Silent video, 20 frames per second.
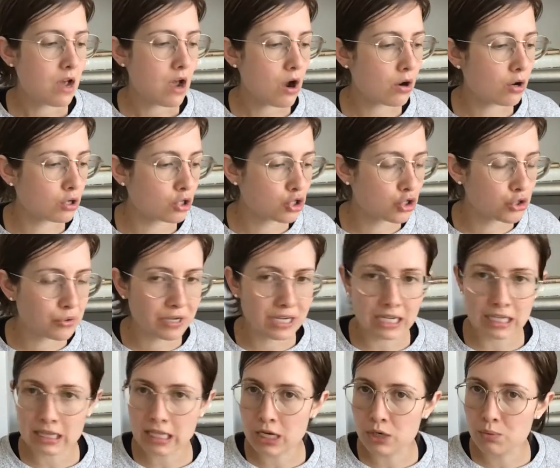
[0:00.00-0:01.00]
are
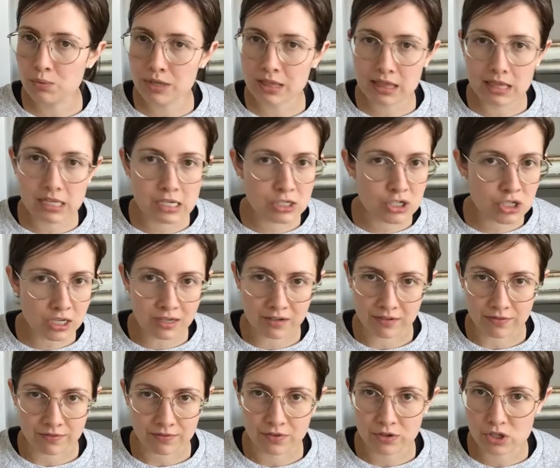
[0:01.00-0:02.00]
treated like
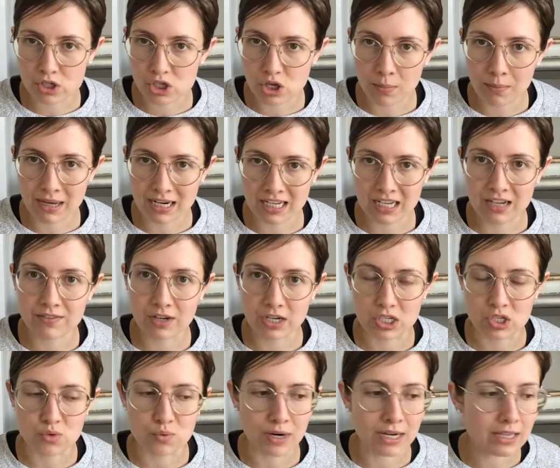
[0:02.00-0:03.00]
religion for so many of
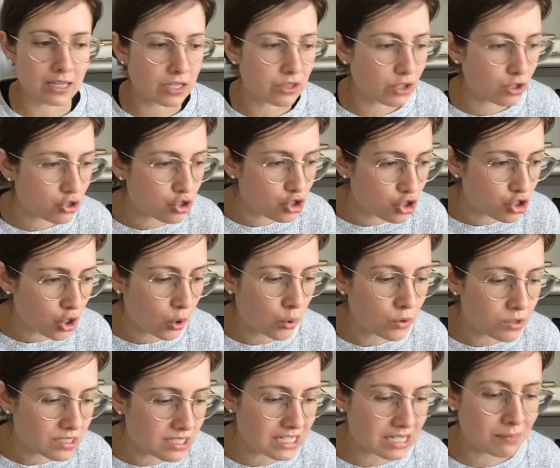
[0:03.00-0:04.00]
us, right? Like they're so
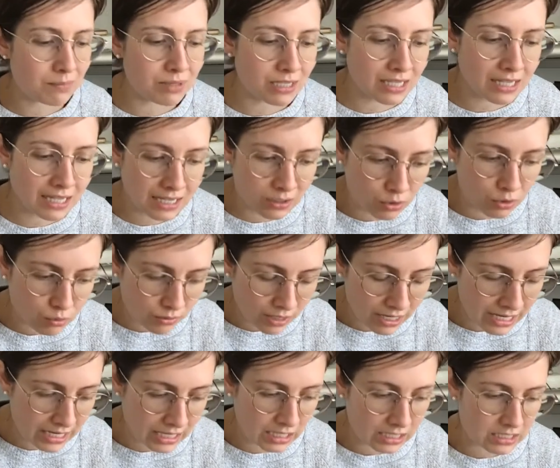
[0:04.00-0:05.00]
deeply
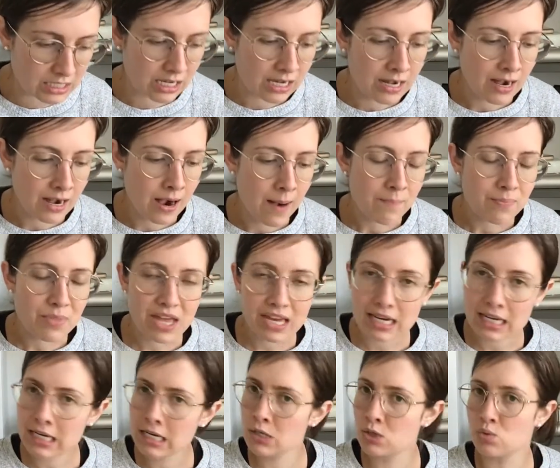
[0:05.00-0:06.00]
ingrained that
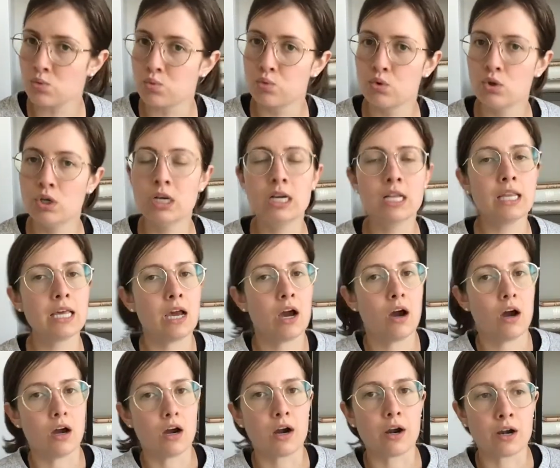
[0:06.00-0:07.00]
it is really
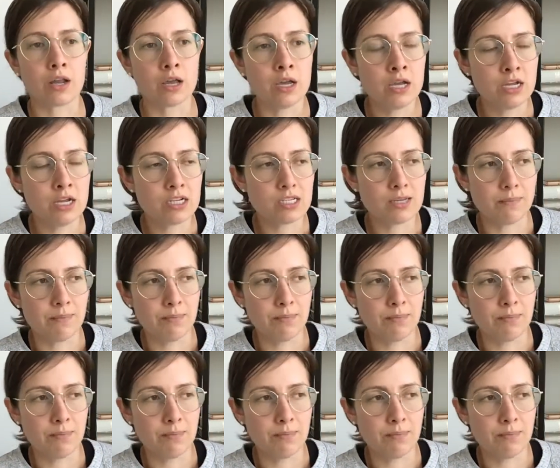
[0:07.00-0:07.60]
hard to